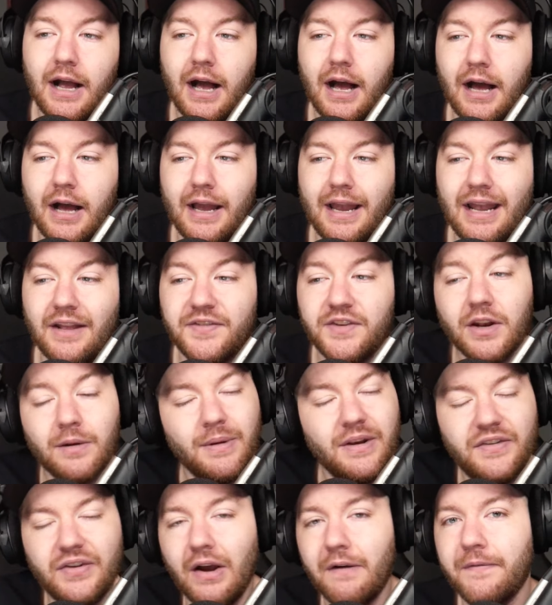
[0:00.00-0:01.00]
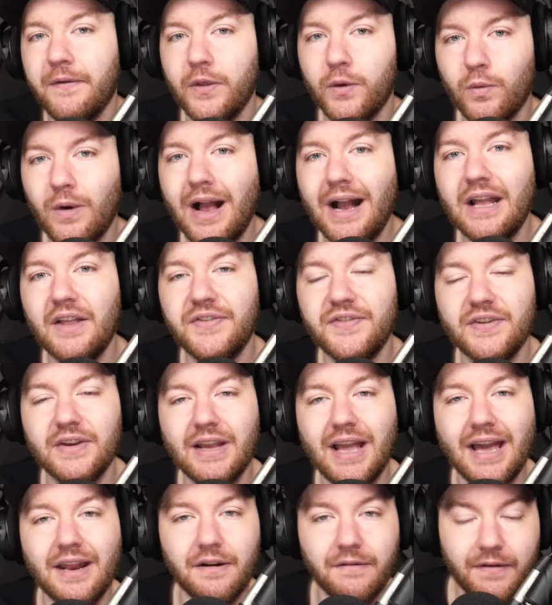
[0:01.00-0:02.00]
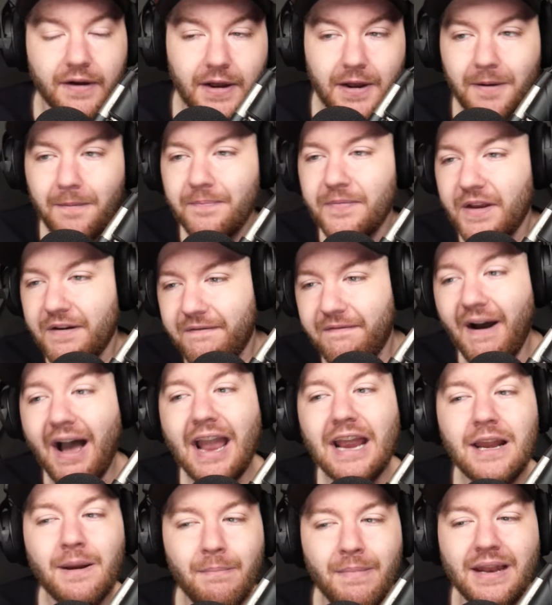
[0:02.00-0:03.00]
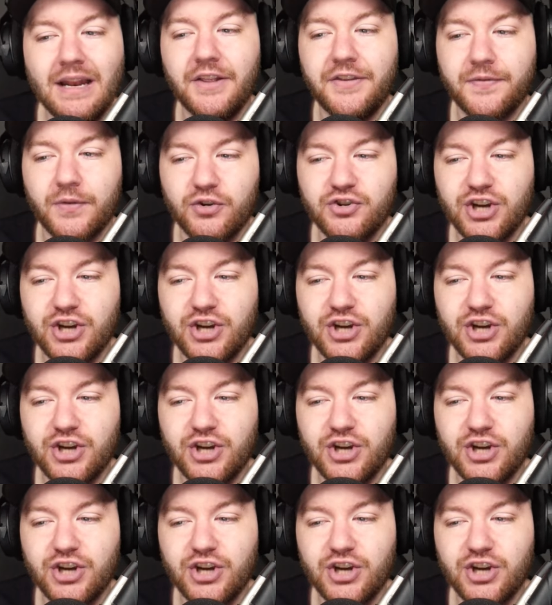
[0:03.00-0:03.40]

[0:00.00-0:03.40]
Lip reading: It's going to be tough for the Rockets to kind of find minutes for